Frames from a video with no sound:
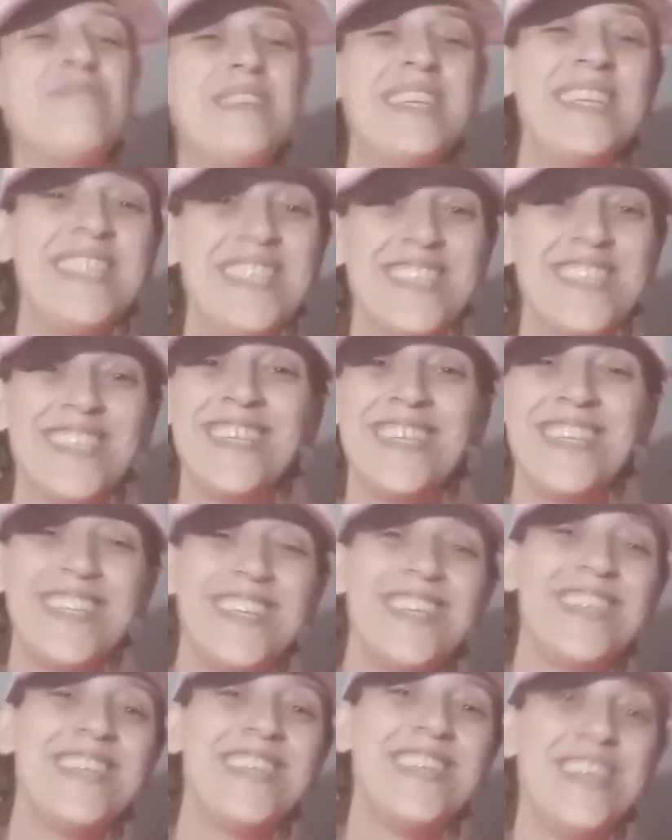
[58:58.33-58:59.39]
being here.
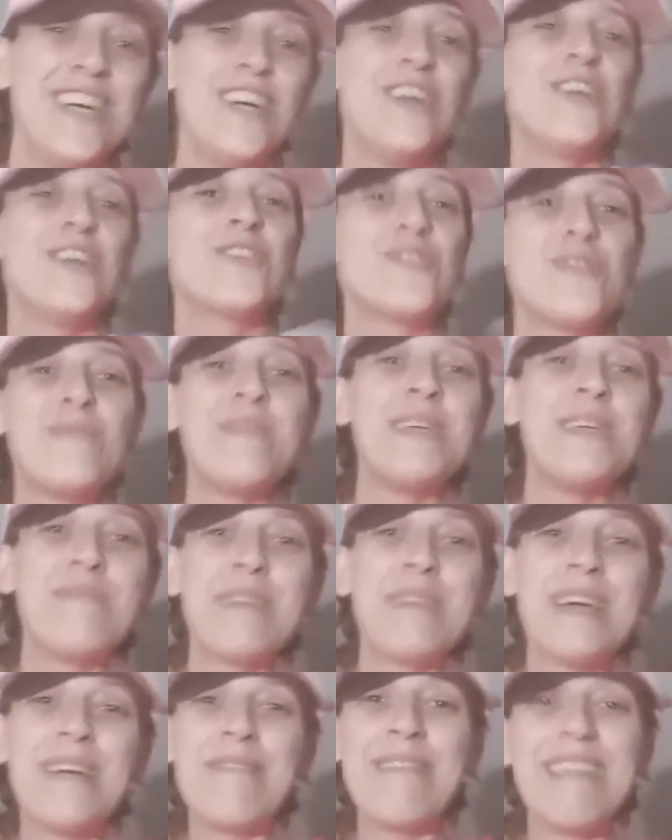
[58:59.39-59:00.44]
So maybe
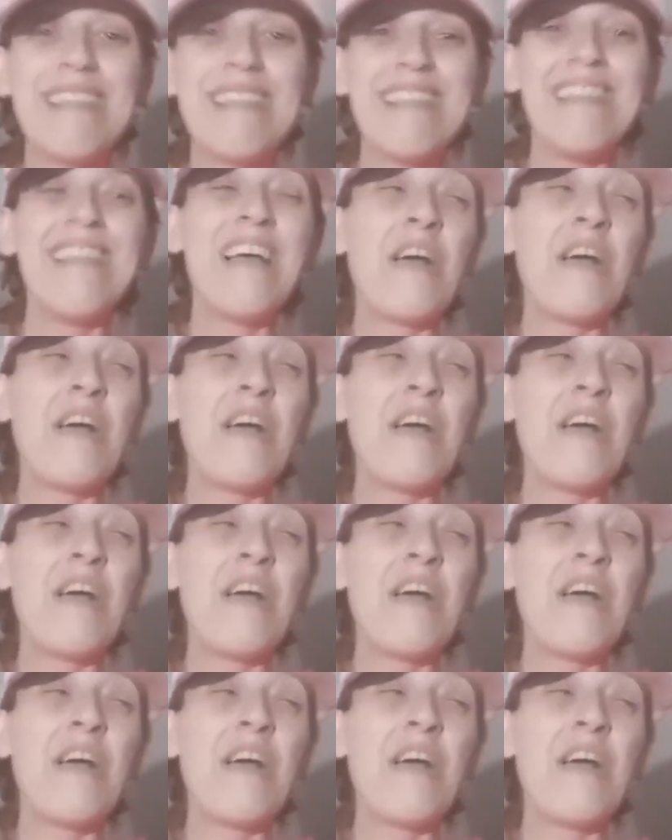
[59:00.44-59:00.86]
I will,